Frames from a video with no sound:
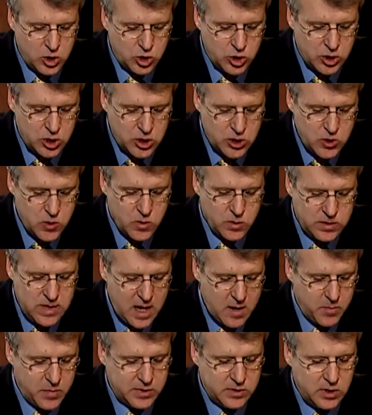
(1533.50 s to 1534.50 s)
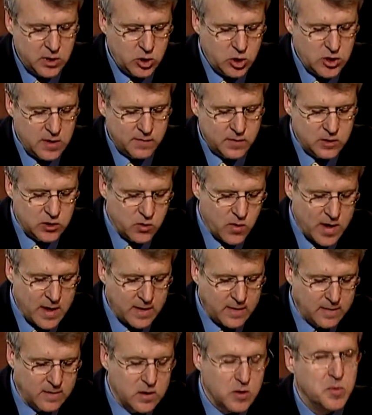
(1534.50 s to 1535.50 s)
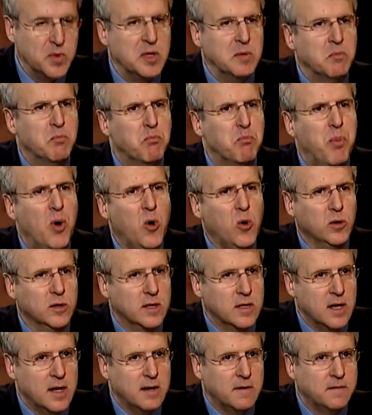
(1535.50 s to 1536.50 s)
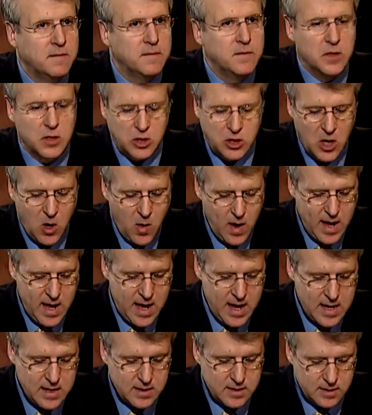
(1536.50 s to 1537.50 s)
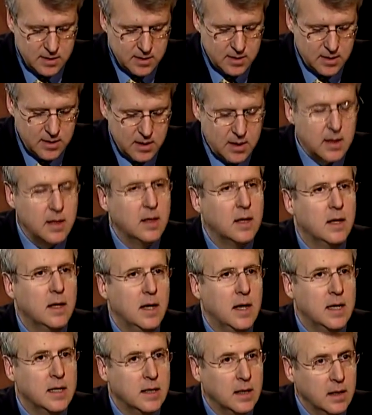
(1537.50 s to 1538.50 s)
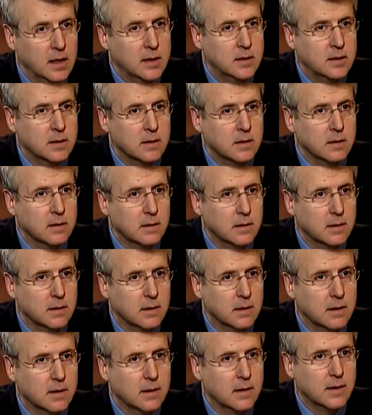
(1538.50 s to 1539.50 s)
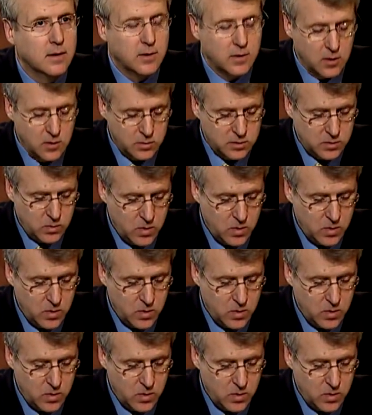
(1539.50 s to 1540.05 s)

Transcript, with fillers: should use that position of strength to be bold enough to go ahead and listen. Close